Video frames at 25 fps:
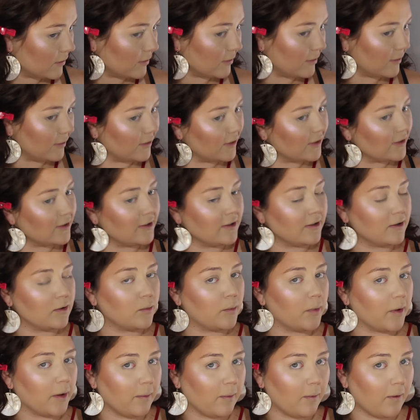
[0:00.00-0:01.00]
This is a
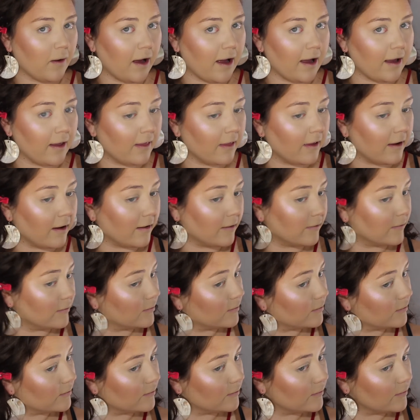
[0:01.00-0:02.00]
purple highlight,
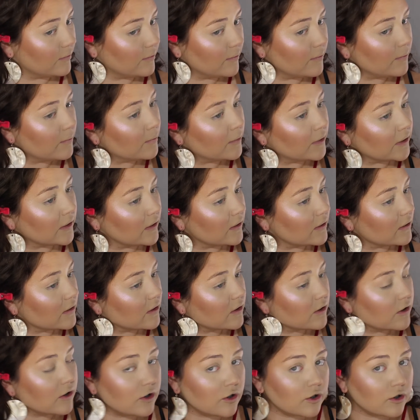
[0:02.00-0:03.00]
but it's
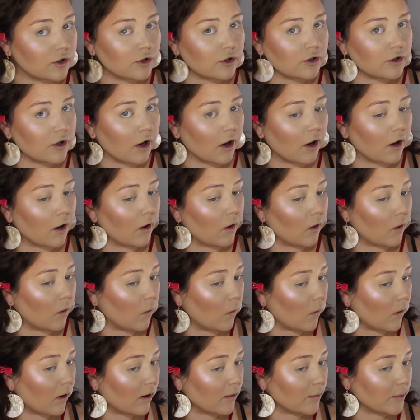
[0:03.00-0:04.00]

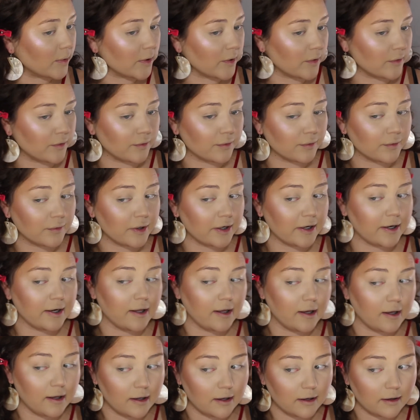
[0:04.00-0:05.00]
so
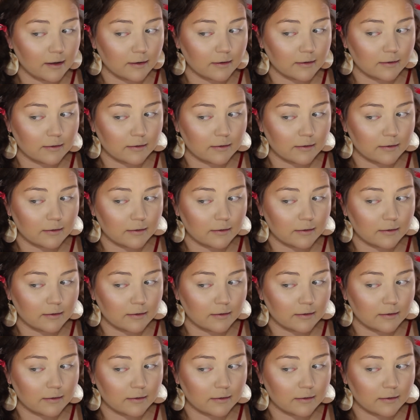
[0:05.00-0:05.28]
pretty.